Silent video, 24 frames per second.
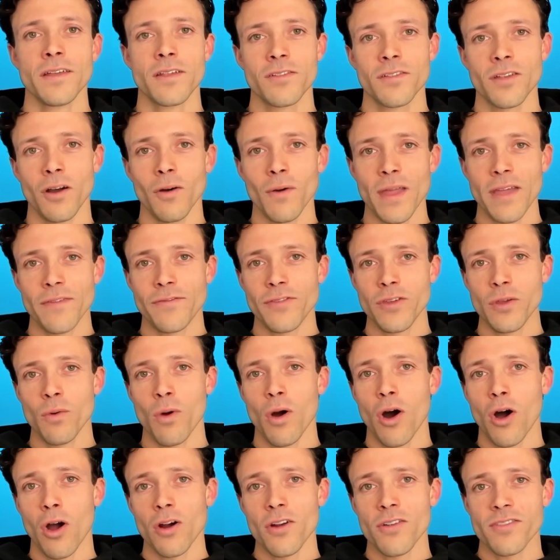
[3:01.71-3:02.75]
So if you
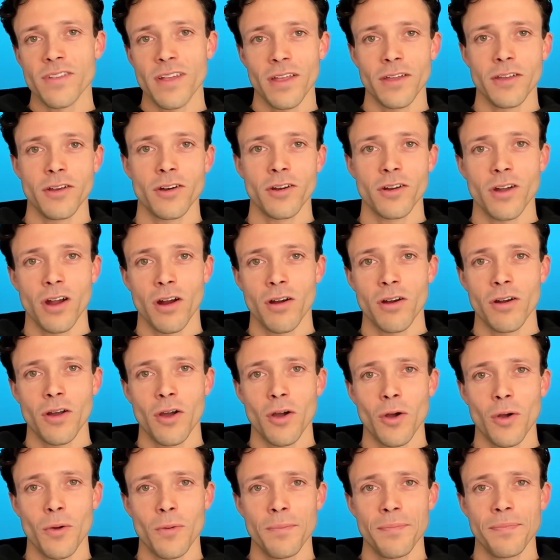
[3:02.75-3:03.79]
are selling your current
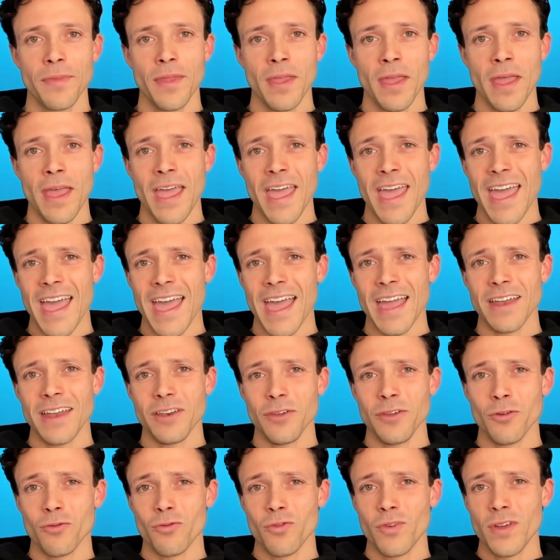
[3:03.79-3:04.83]
home and
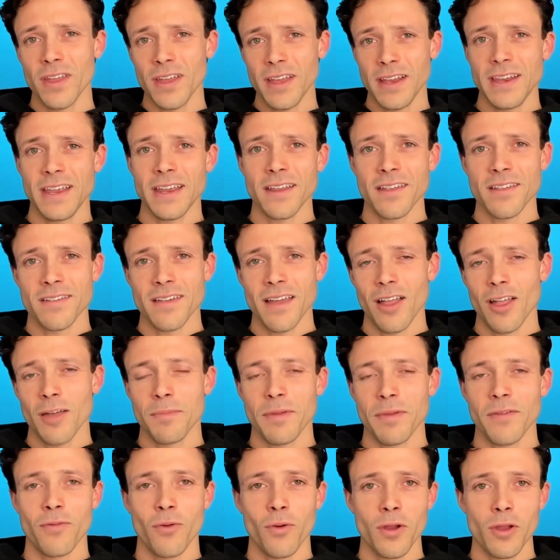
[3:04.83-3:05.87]
you really need to sell it
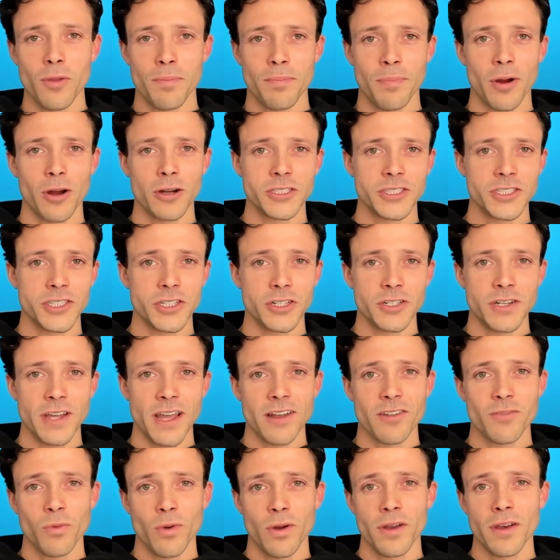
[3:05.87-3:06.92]
before you purchase your
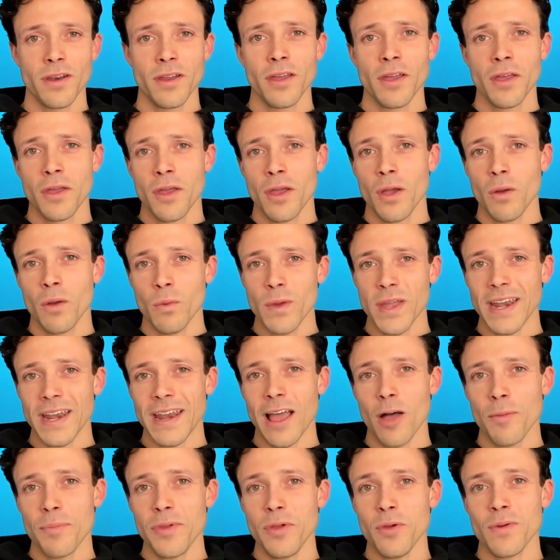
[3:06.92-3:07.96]
next one, we can
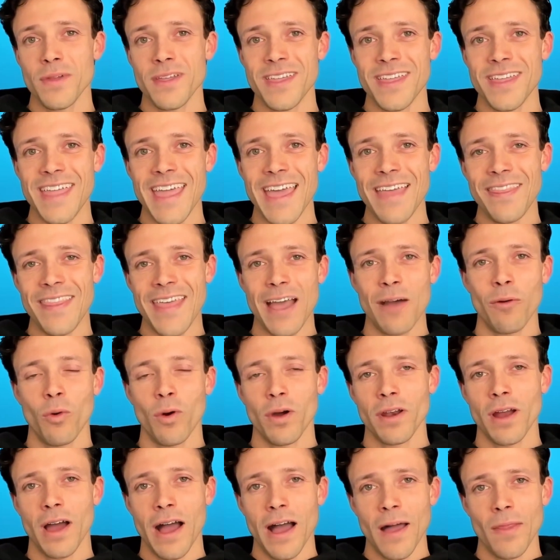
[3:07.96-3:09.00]
help you get that
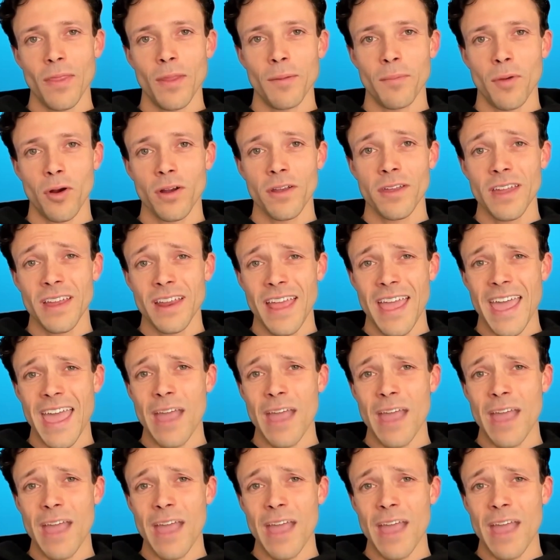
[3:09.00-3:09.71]
one on the market.